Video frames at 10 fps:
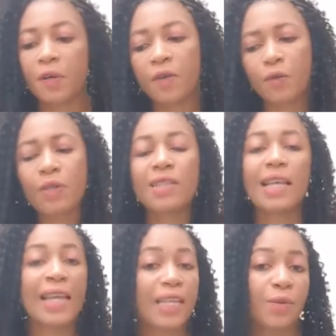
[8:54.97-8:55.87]
Of course, the
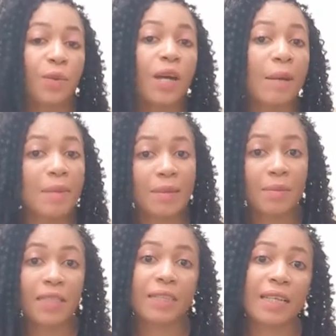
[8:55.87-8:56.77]
age will come in,
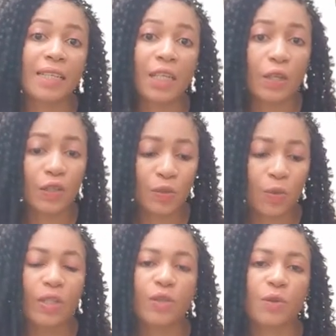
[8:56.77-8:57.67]
but then he doesn't
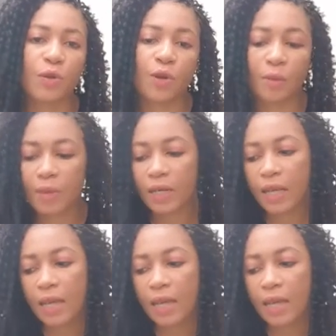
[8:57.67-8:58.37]
want to grow up.